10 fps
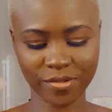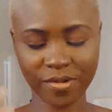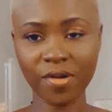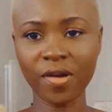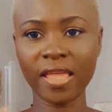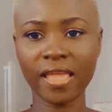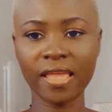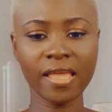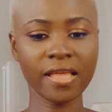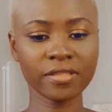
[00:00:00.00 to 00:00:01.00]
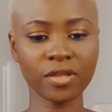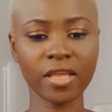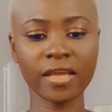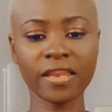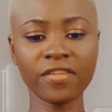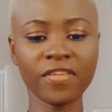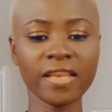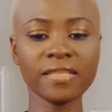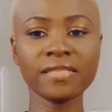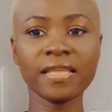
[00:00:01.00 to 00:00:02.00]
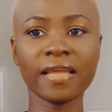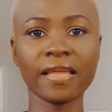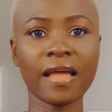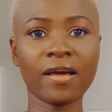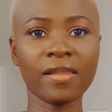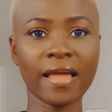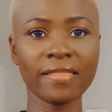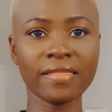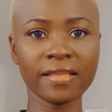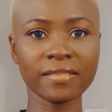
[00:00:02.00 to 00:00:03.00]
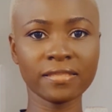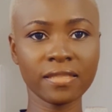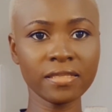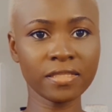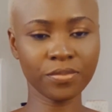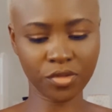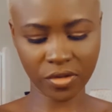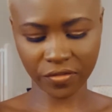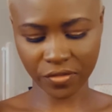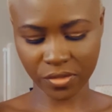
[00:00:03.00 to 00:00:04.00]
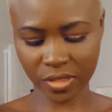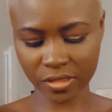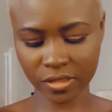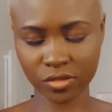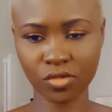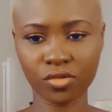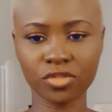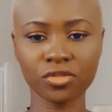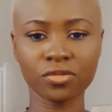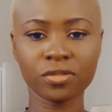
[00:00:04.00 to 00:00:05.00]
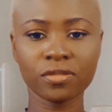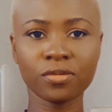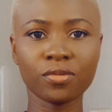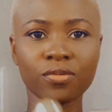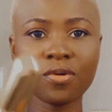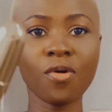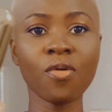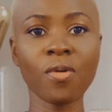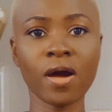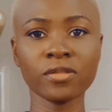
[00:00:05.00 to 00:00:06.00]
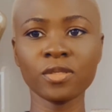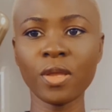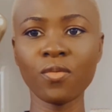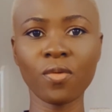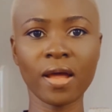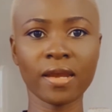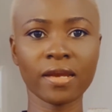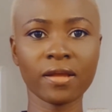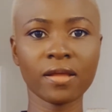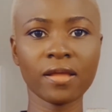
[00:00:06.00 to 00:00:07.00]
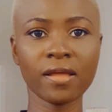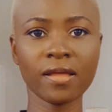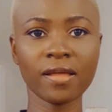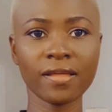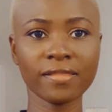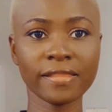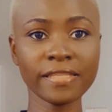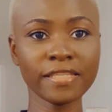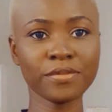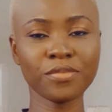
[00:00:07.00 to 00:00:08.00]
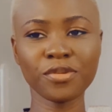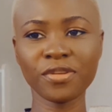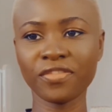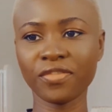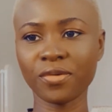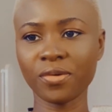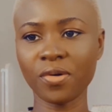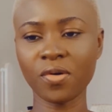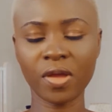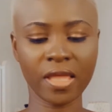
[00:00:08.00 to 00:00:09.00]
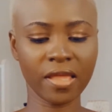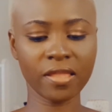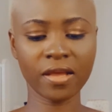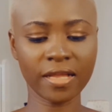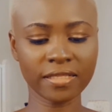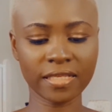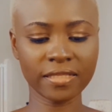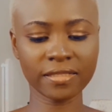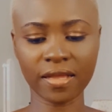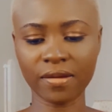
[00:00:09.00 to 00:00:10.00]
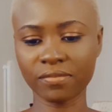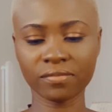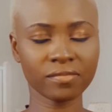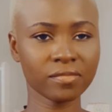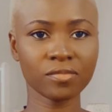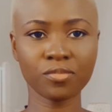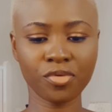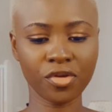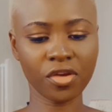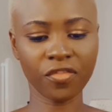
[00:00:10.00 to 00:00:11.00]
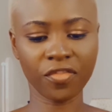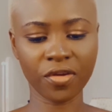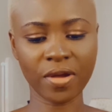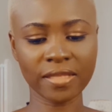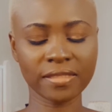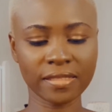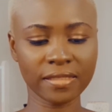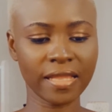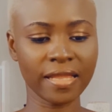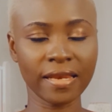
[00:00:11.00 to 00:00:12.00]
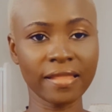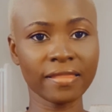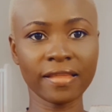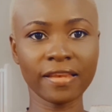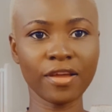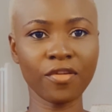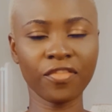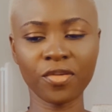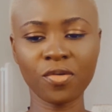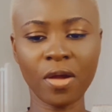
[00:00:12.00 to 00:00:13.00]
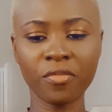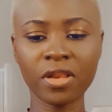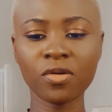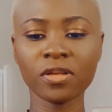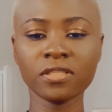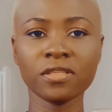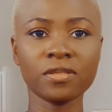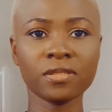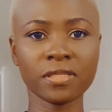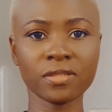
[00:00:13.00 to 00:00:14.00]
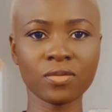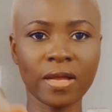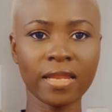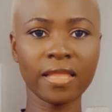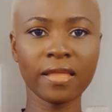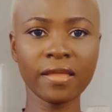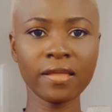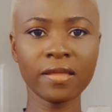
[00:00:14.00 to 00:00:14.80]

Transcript: okay, so you can even take it out like this. This is beautiful, this is gorgeous. So oh wow, 2-in-1, this is beautiful. Okay, you can just put your fragrances in and then off you go. I'm really going to use this one here.